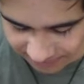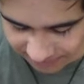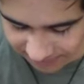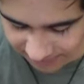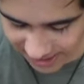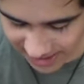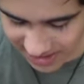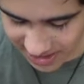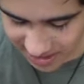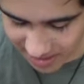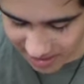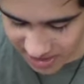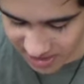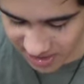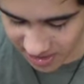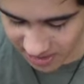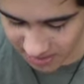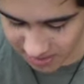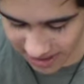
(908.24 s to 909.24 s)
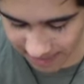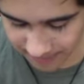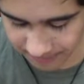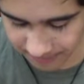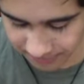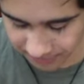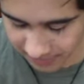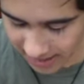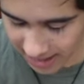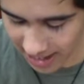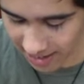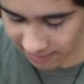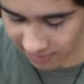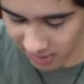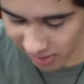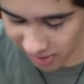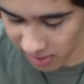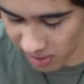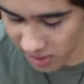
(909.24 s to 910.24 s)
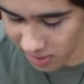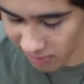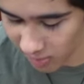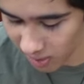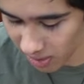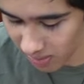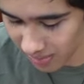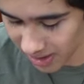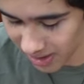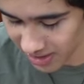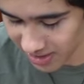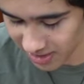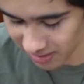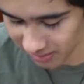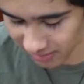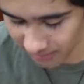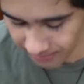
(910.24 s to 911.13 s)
That's how it should be after 34 minutes of